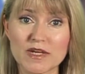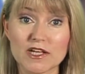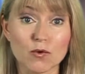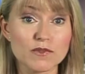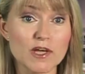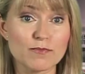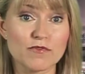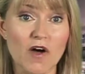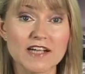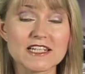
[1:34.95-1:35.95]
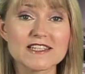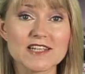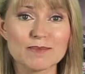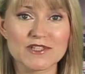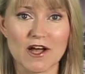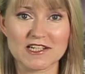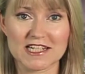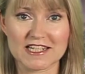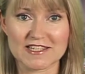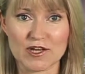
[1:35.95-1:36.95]
we can also provide a
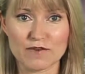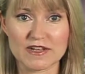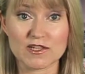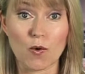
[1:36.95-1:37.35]
subtitling service